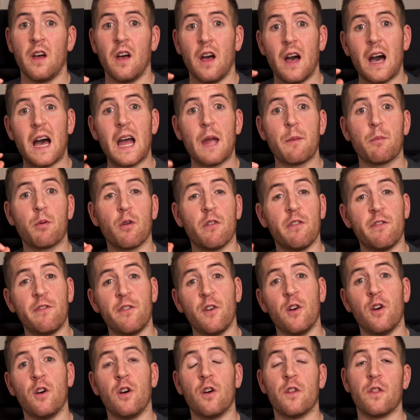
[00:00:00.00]
I
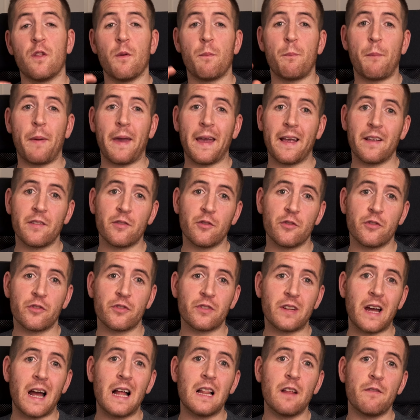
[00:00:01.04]
prefer the Pixel
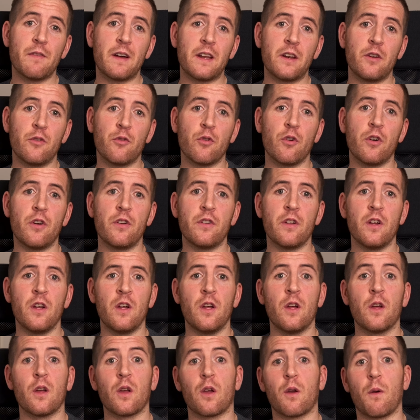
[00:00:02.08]
style of Android
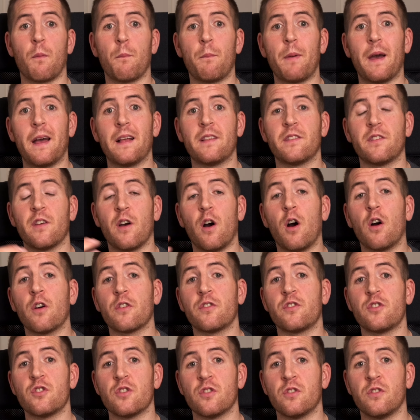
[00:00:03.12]
compared to
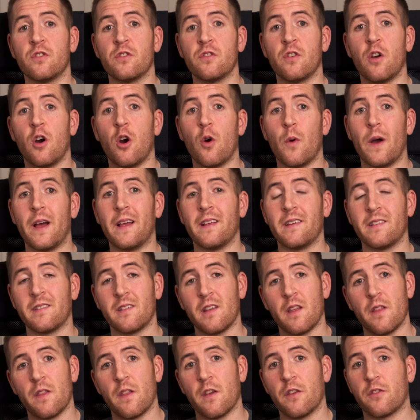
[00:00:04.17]
Oxygen OS
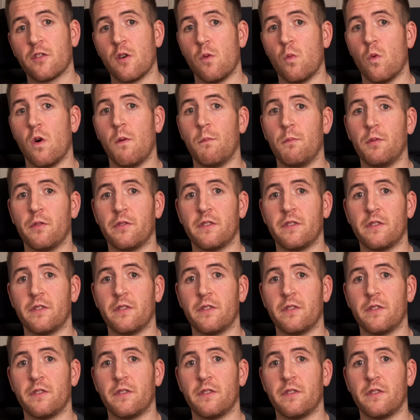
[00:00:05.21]
that's on OnePlus